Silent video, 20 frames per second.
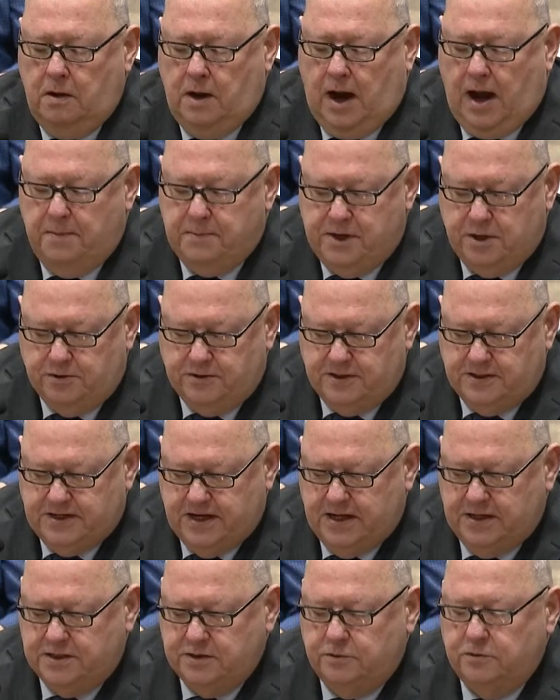I'm here
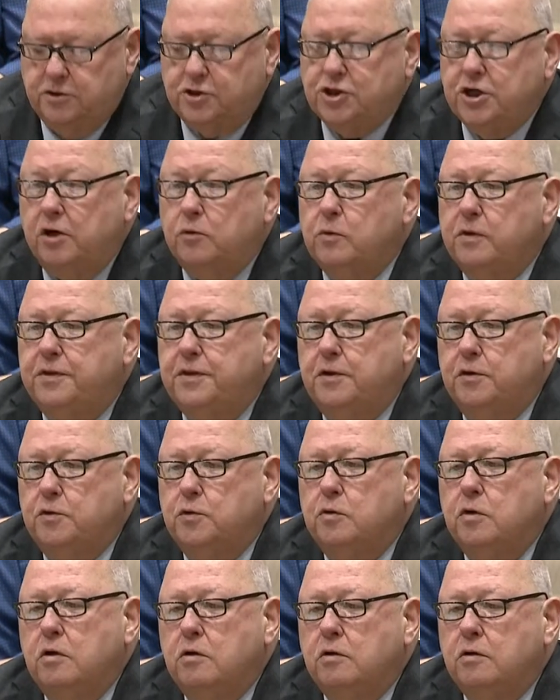today to share with
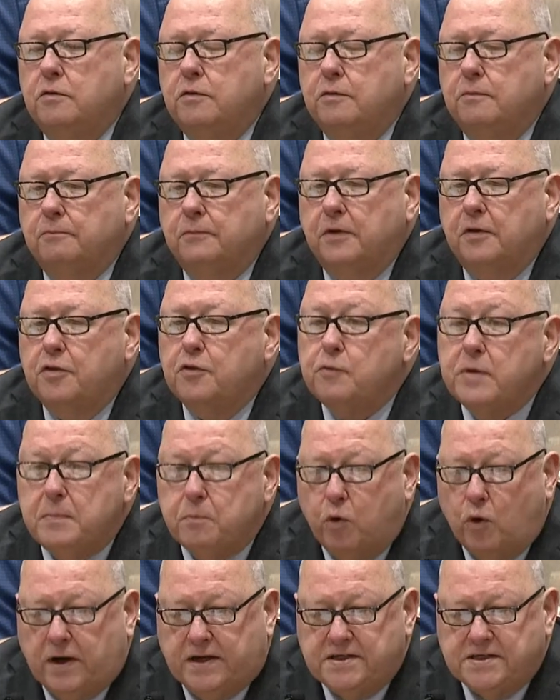you 3
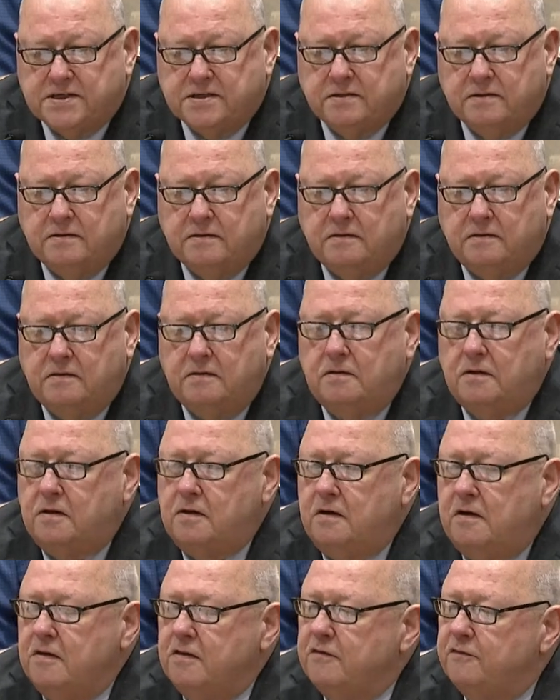points.
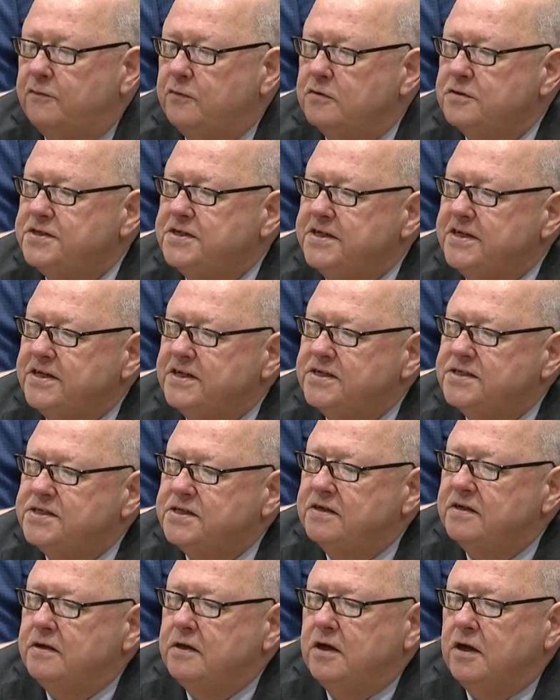The first
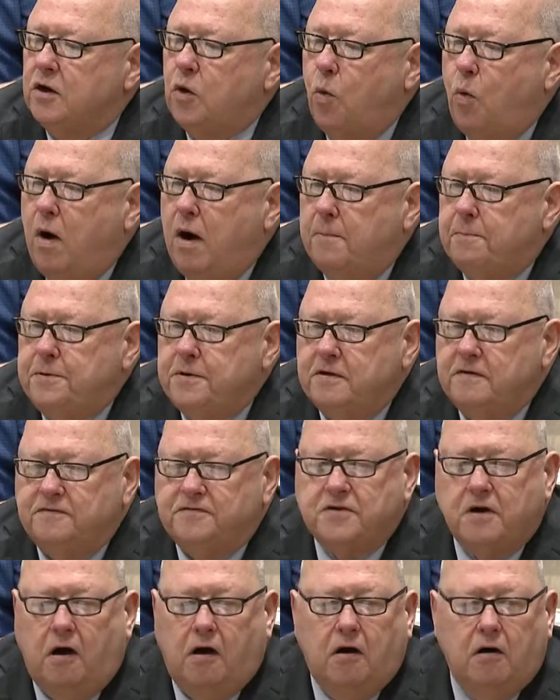is
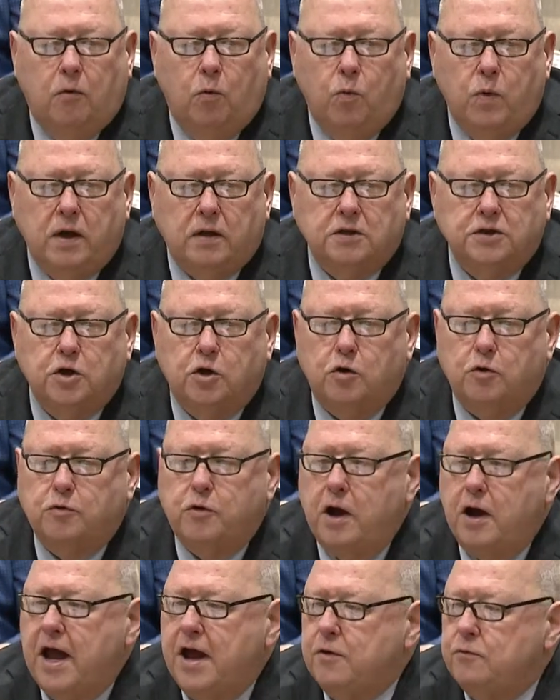cooperatives are a
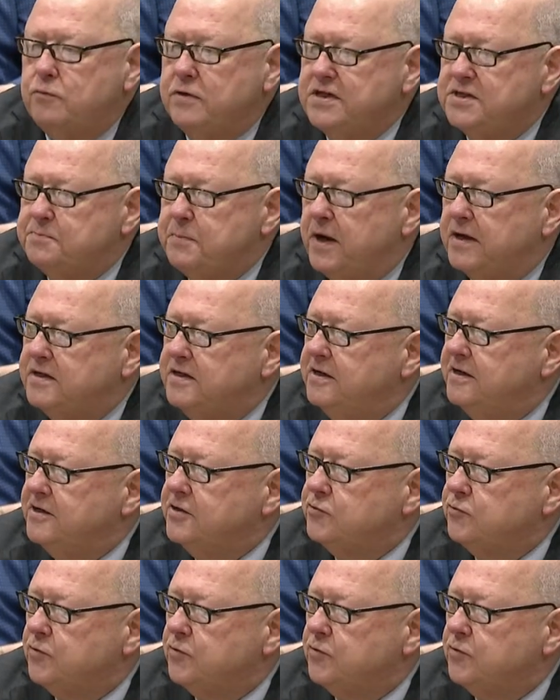well-known and respected and